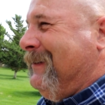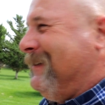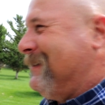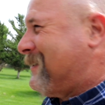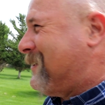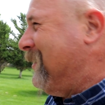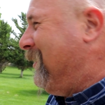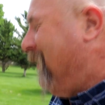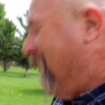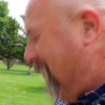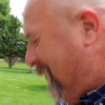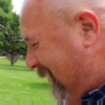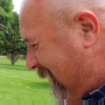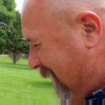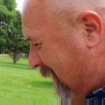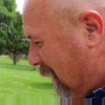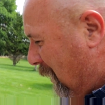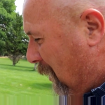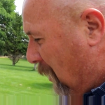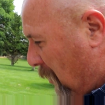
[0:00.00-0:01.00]
So
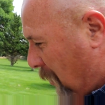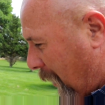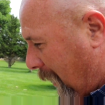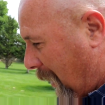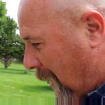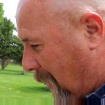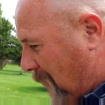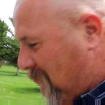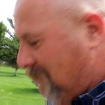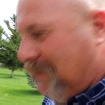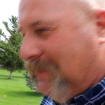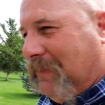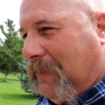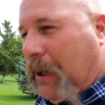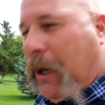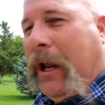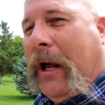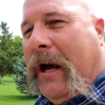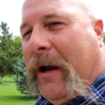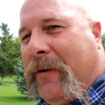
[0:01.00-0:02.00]
uh,
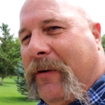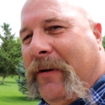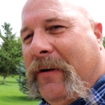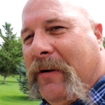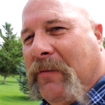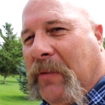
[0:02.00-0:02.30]
Malad,